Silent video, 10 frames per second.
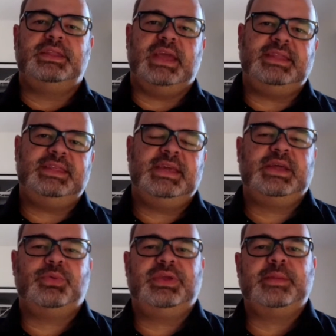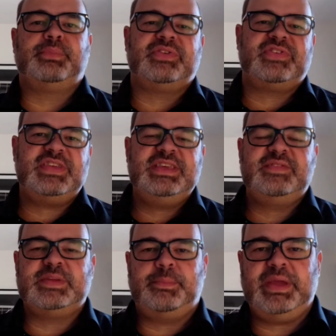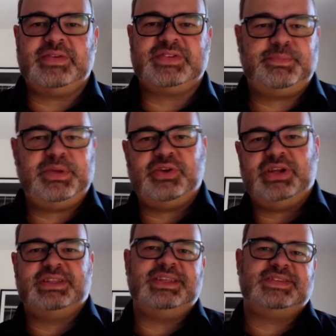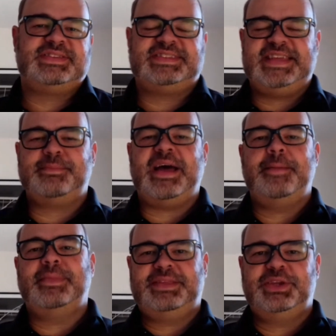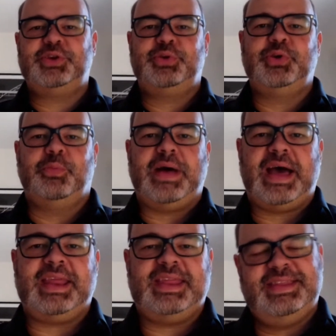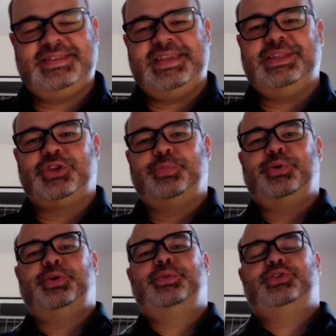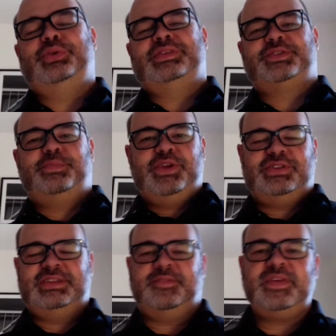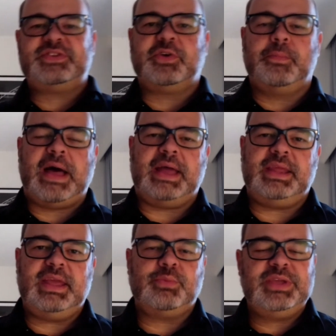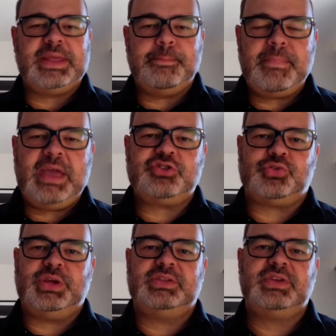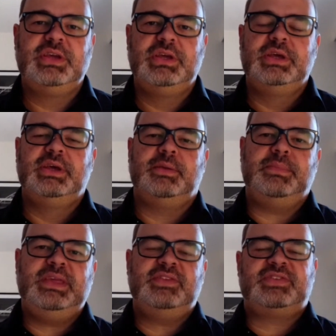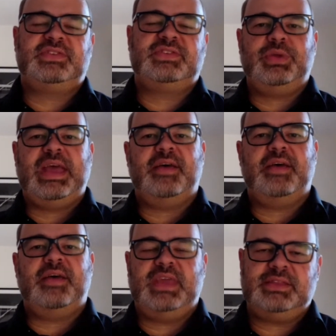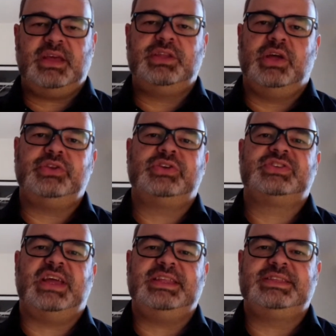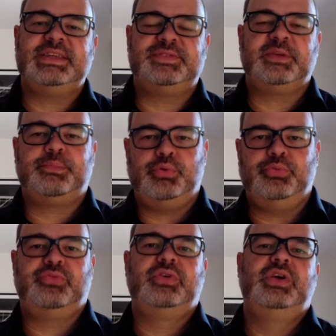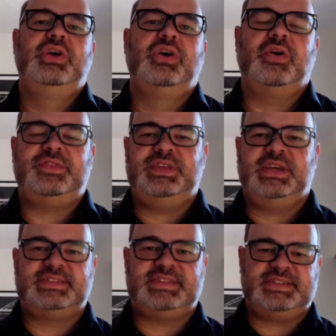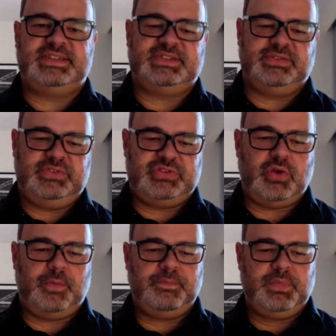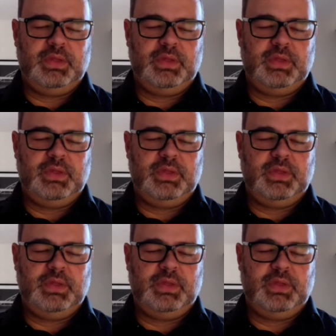the idea that we can perceive the perispirit, this semi-material body, this interpreter between the spirit and the physical body, and we can measure it, means that we have yet another scientific proof of the existence of the soul.